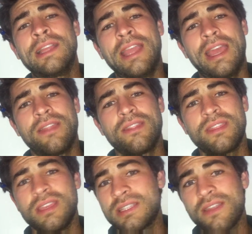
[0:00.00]
and the
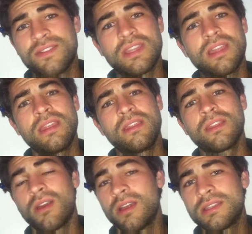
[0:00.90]
things I've studied and the
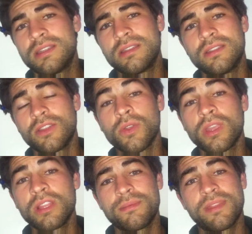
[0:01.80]
content and the
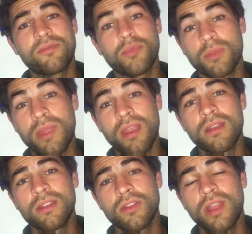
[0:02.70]
curriculum that I've prepared
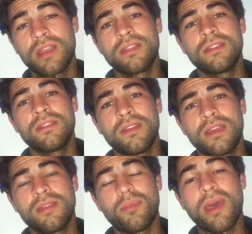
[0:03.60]
and created in,
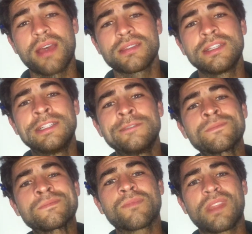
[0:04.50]
in the past
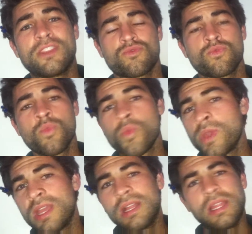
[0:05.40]
is
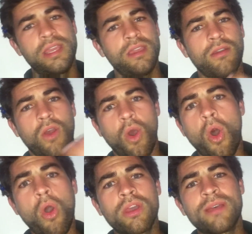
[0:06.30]
really
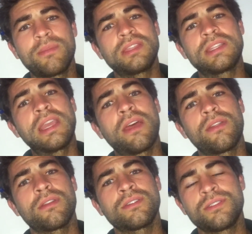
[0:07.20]
all coming
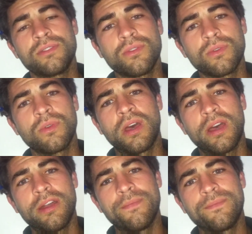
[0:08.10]
together to
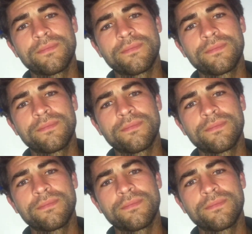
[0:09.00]
um,